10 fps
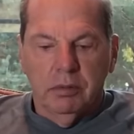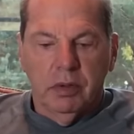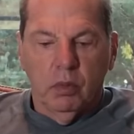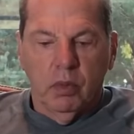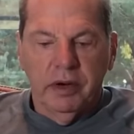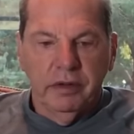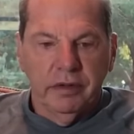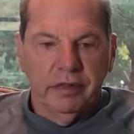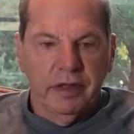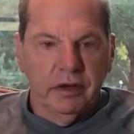But one of
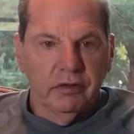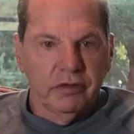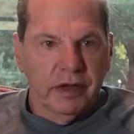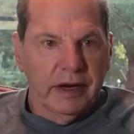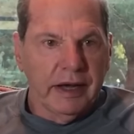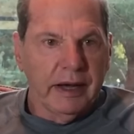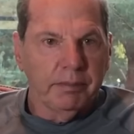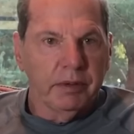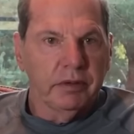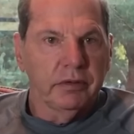the things that
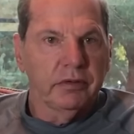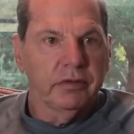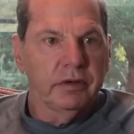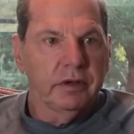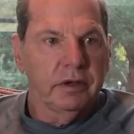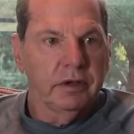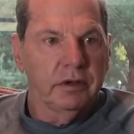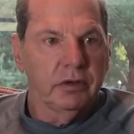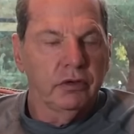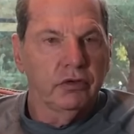happens
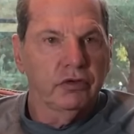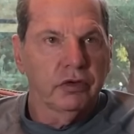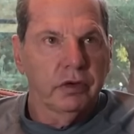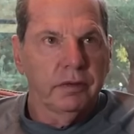is